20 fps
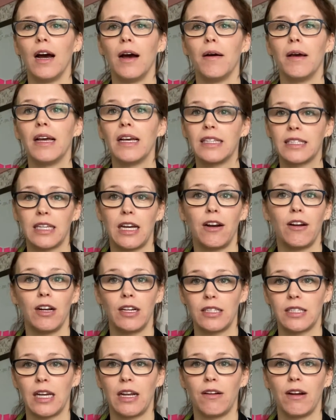etc.,
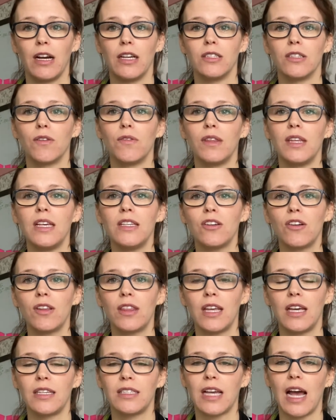etc. So these are
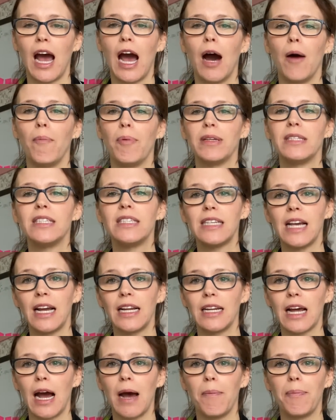things that help us
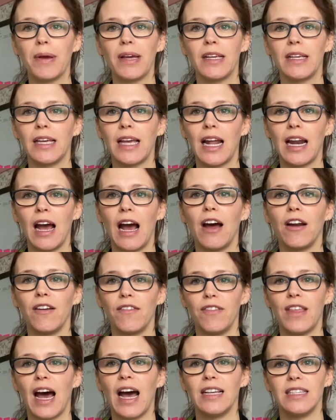stand up and get out
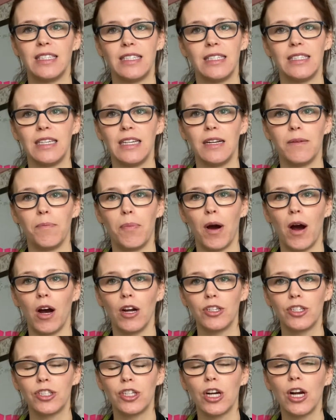of that seated
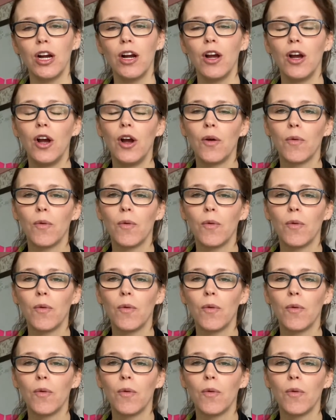posture,